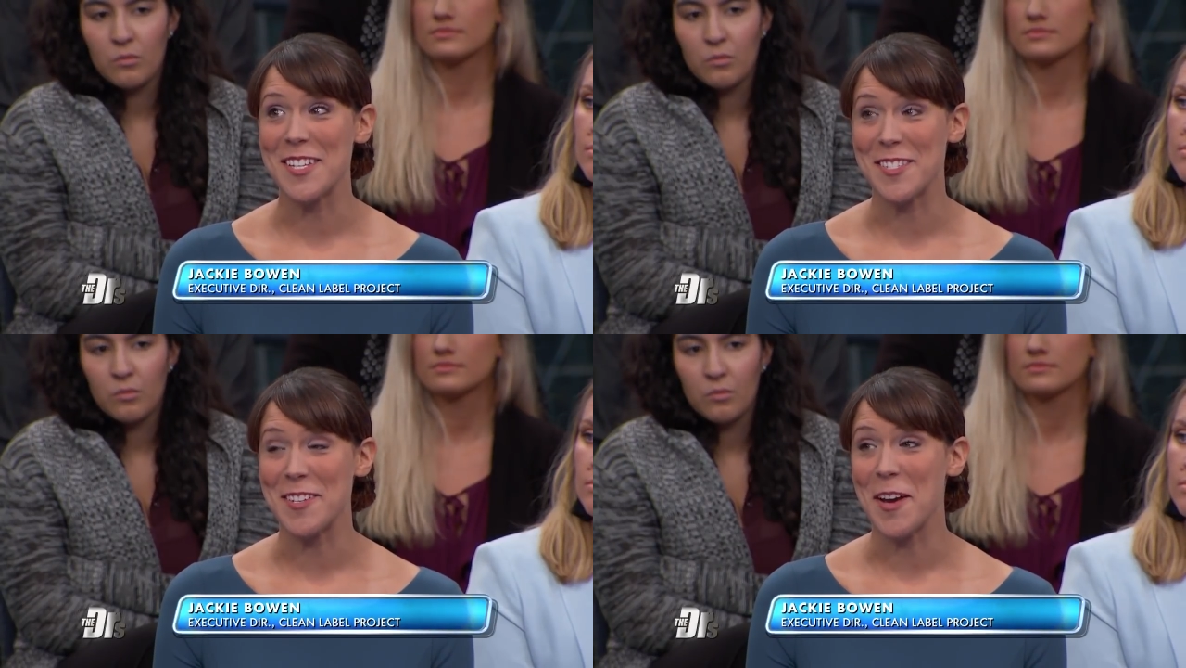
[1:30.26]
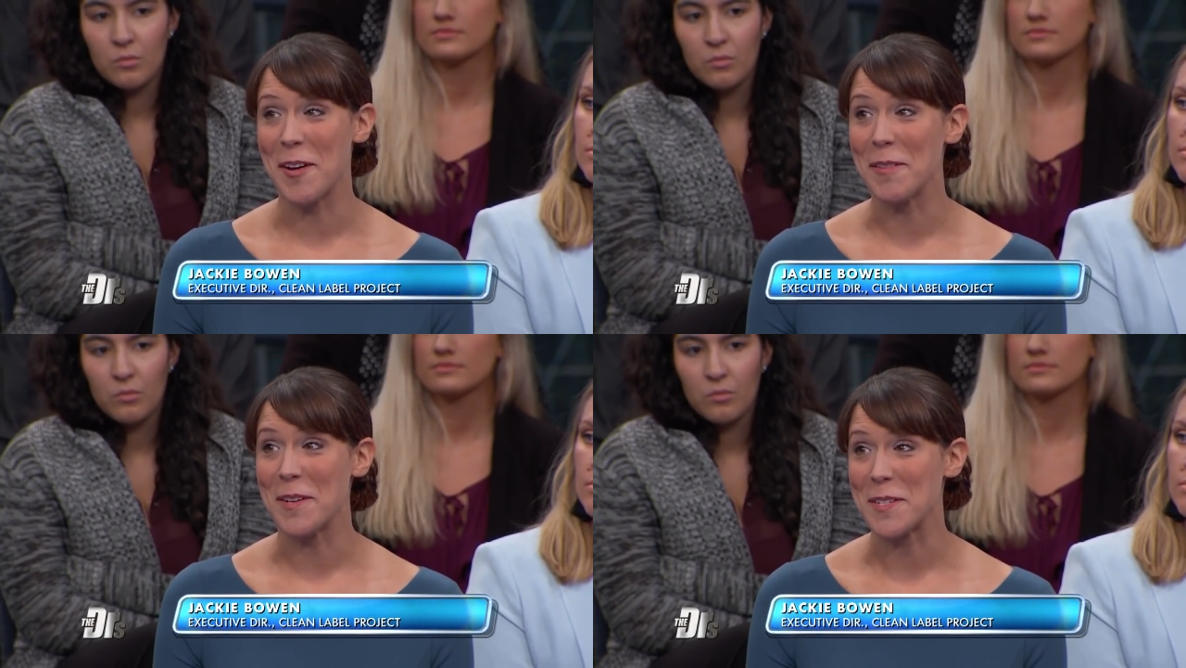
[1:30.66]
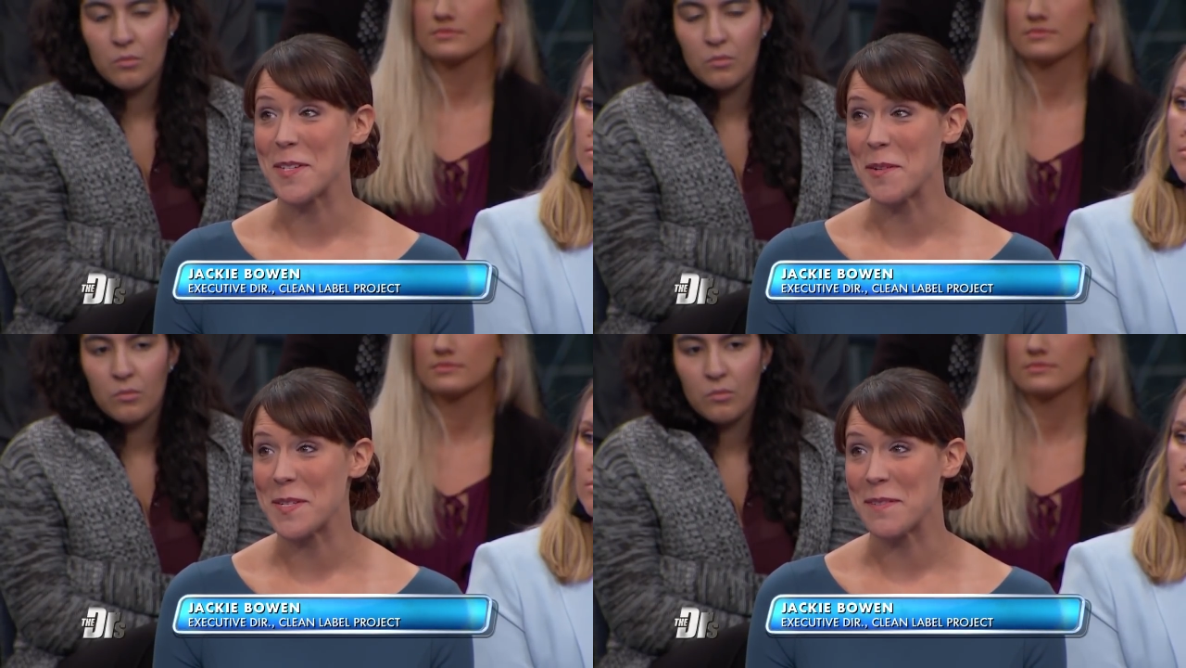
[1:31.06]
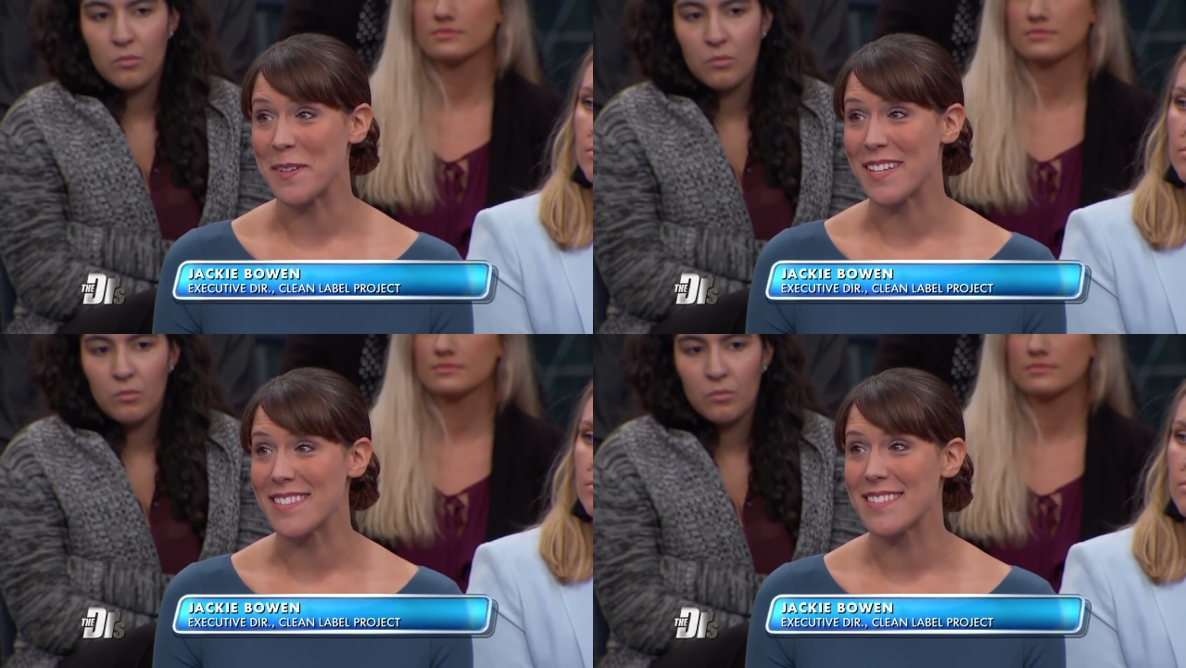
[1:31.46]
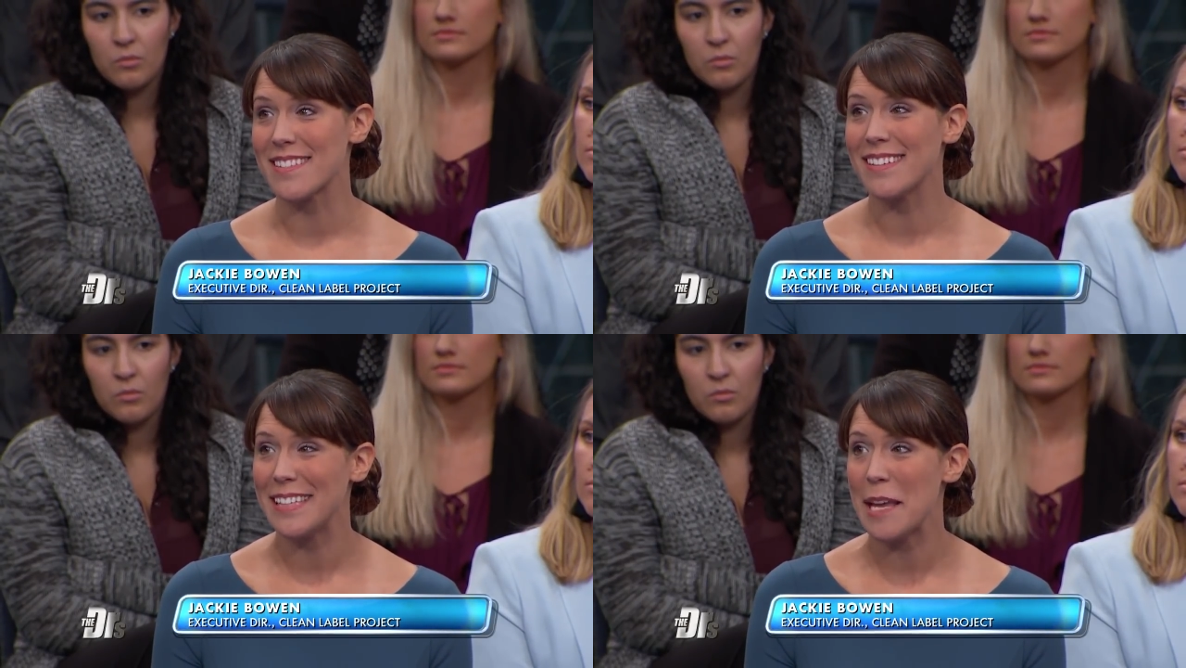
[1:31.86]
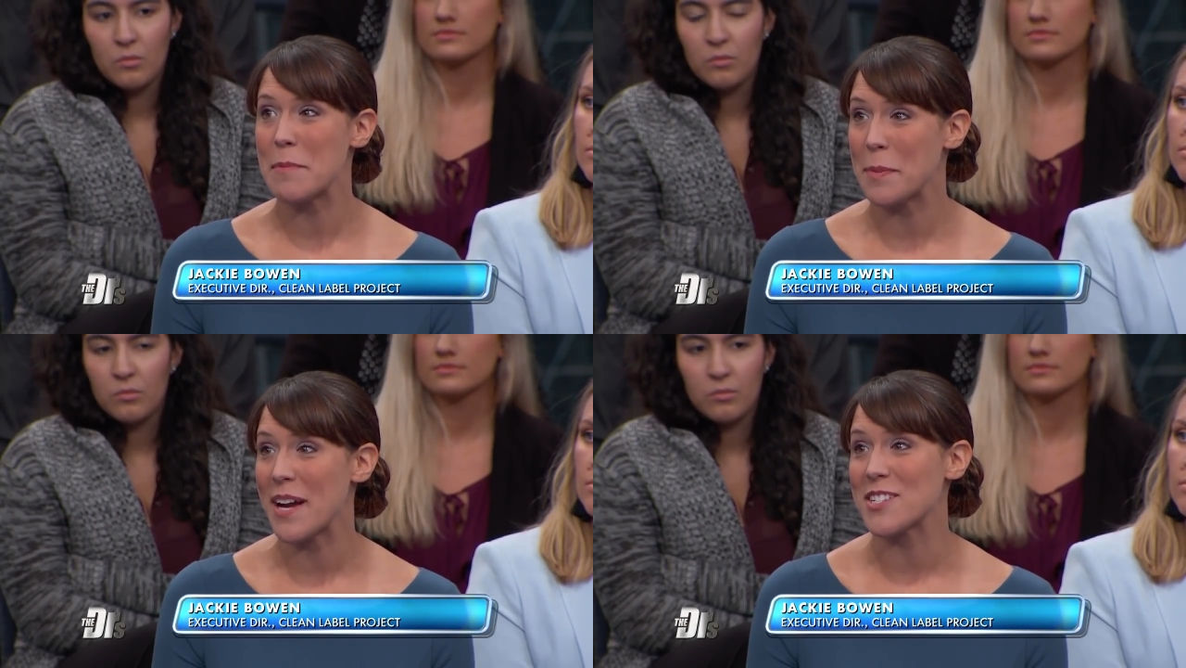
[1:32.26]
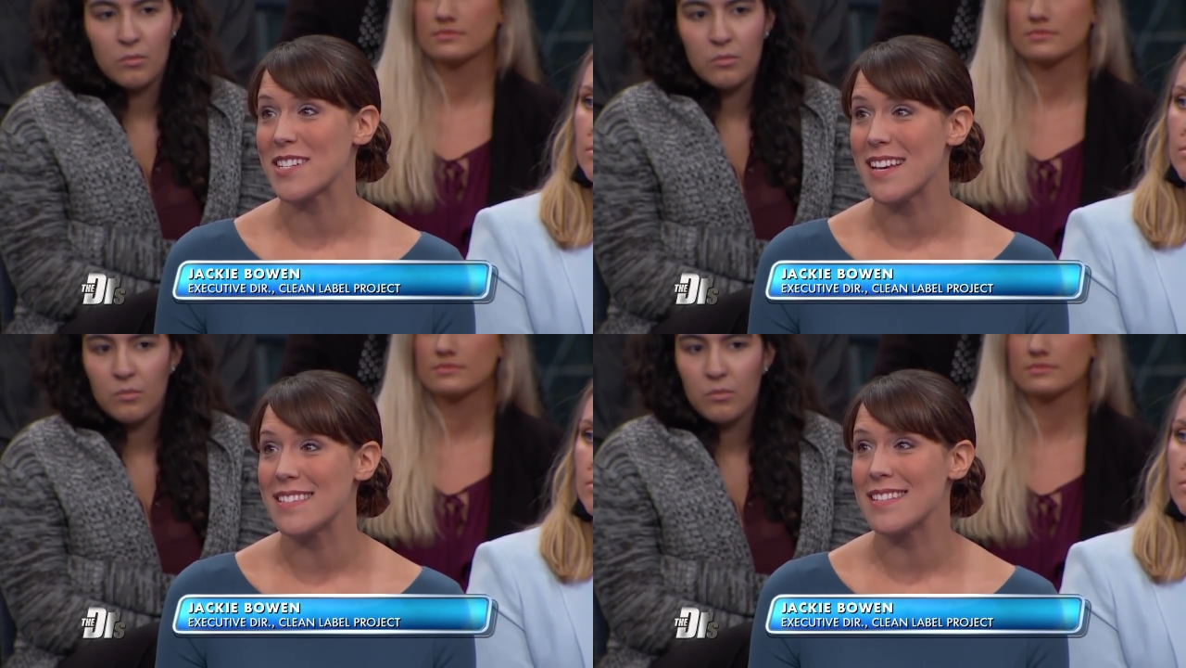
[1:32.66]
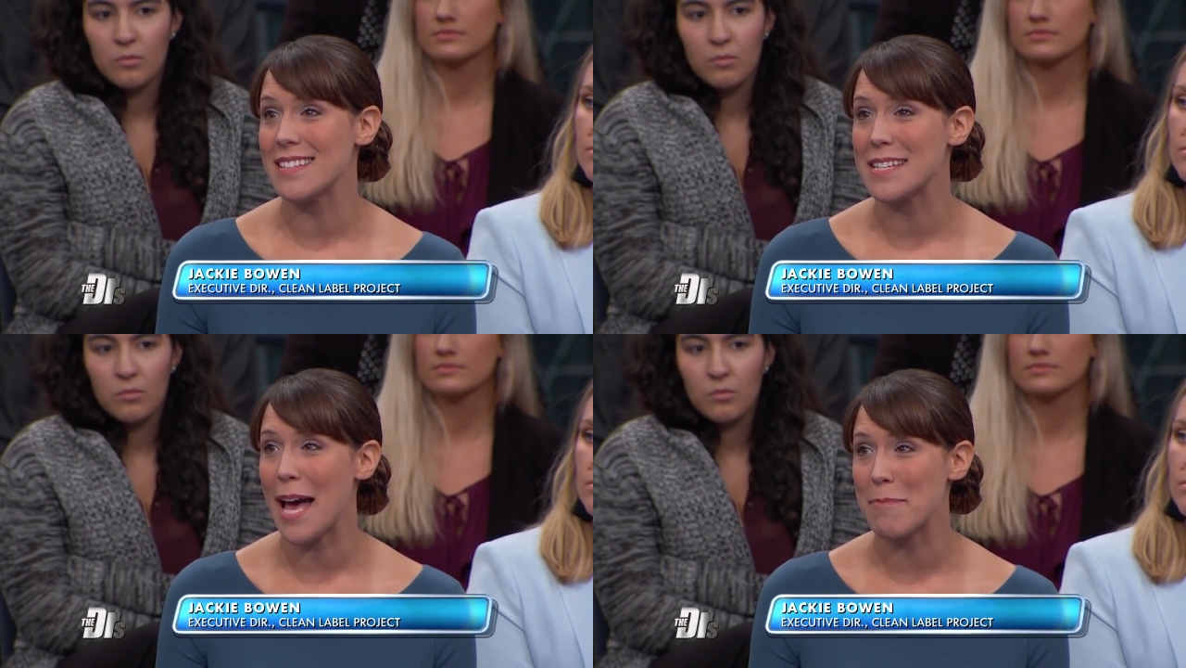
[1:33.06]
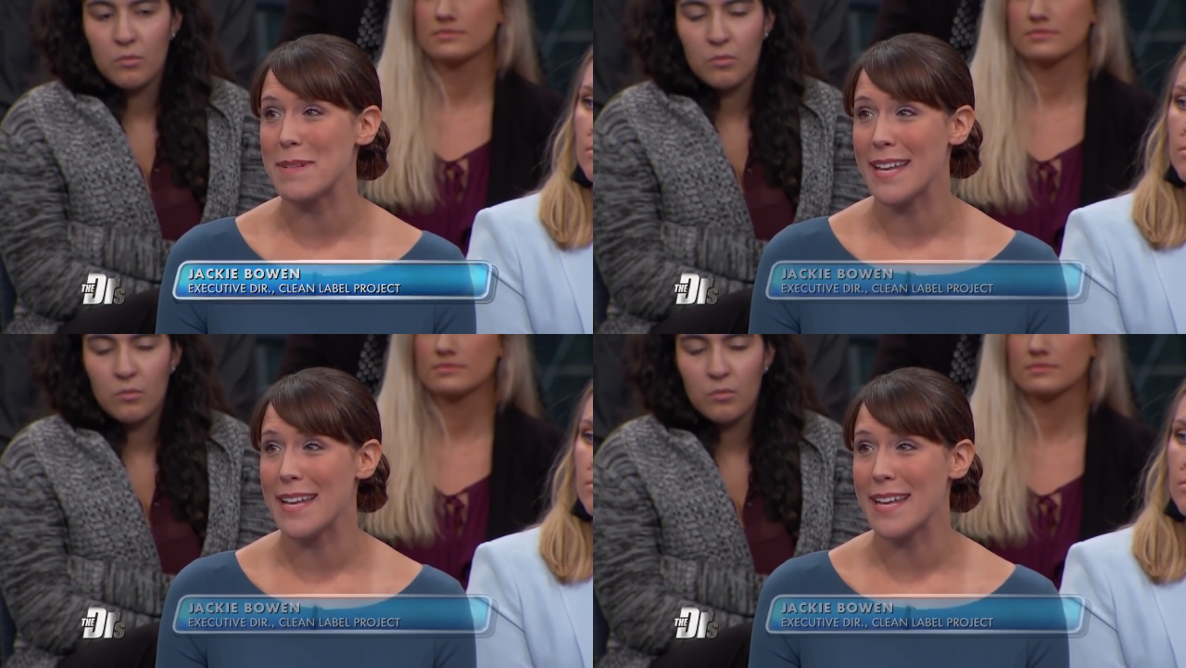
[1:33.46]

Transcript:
Speaker 1: is no, there's no difference. Clean Label Project tested the top